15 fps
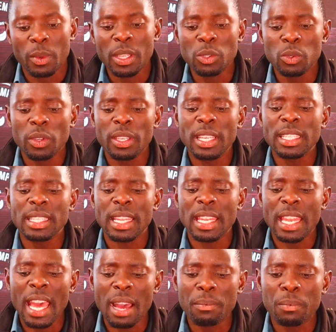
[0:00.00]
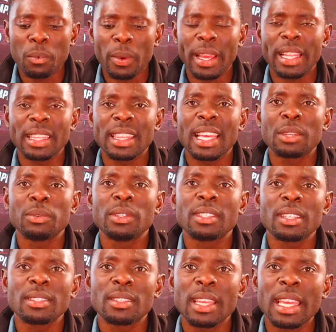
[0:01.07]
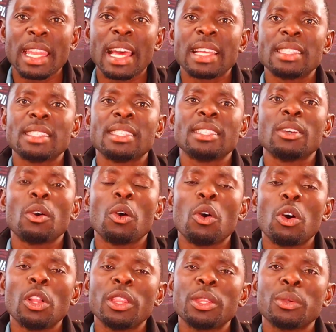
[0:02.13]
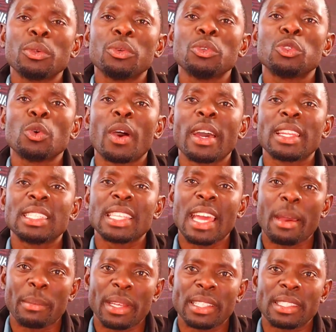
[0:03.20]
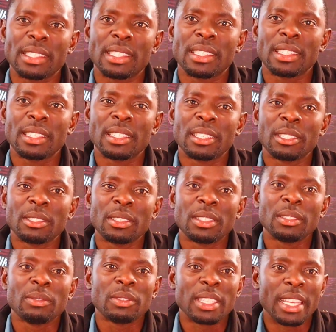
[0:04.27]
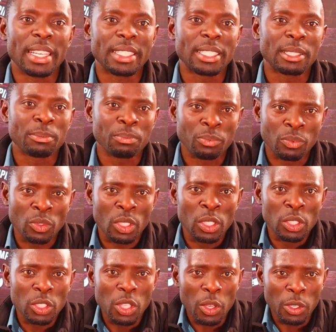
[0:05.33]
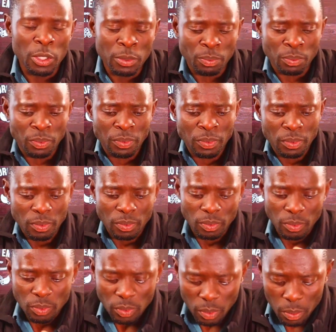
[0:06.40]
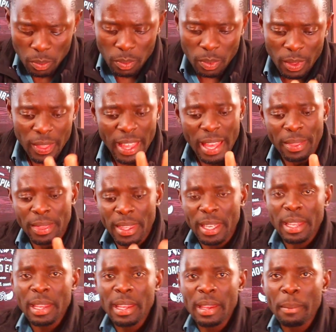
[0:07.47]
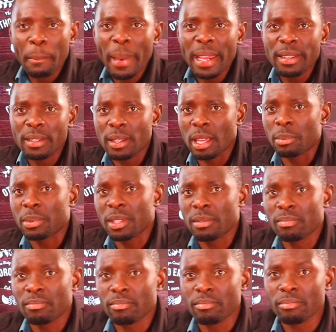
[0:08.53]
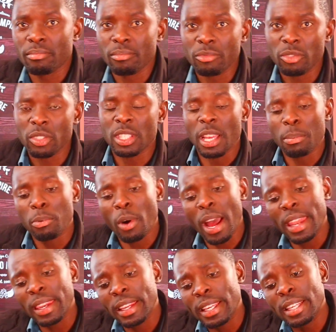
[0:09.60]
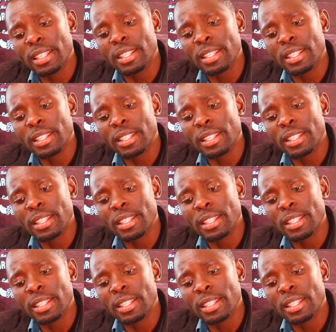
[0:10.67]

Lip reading: We need to create enough wealth that will sustain us all through to our retirement. Yes. So, there are 3 main steps. Step 1